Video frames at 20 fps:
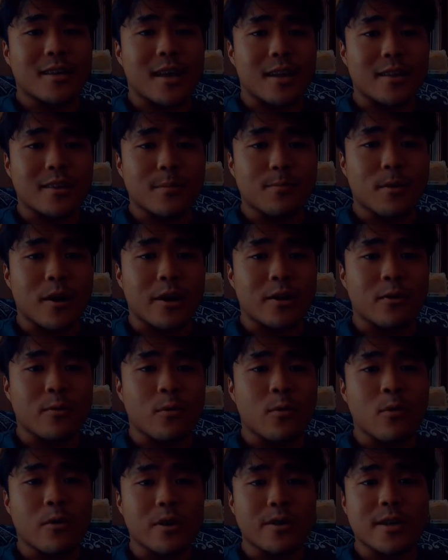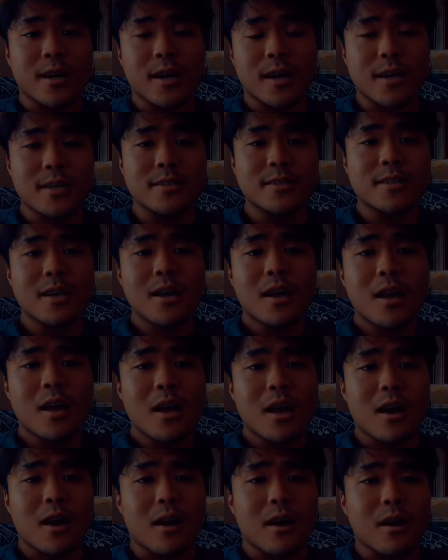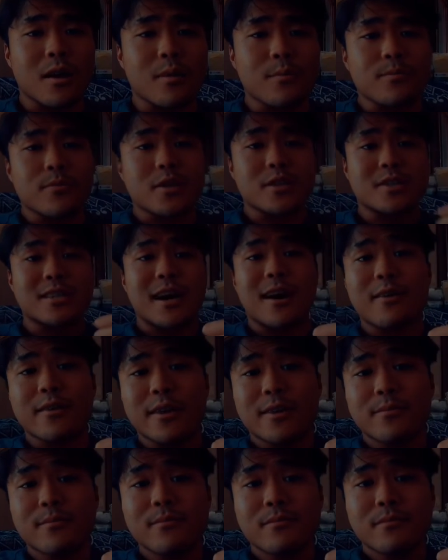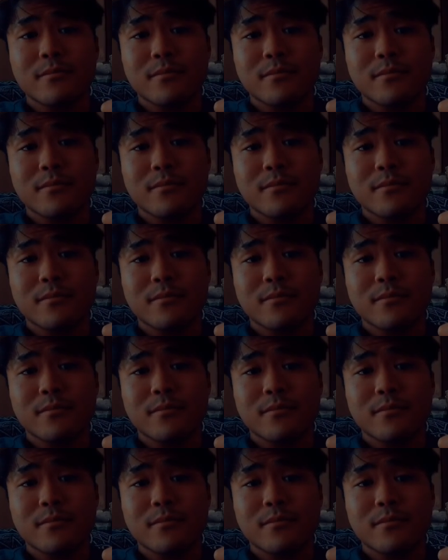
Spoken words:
tend to prioritize. The scouting,